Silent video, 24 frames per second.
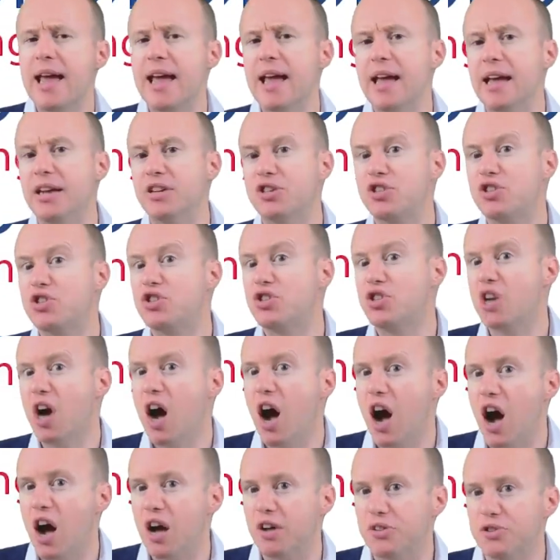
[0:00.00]
it
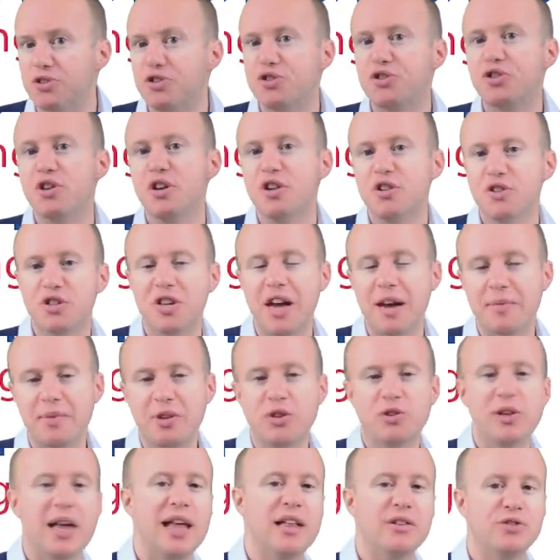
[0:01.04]
stars
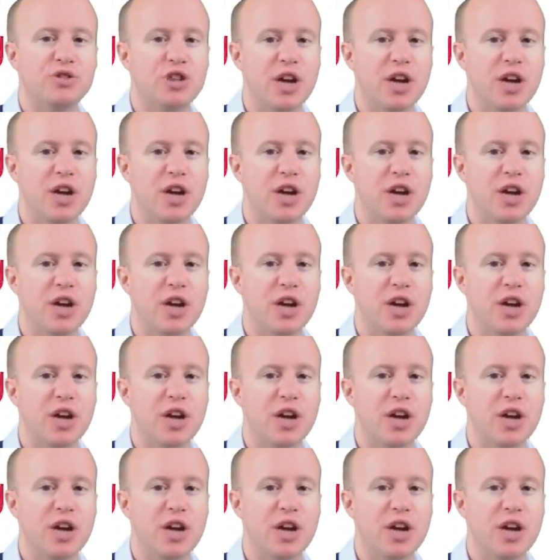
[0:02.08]
Samuel L.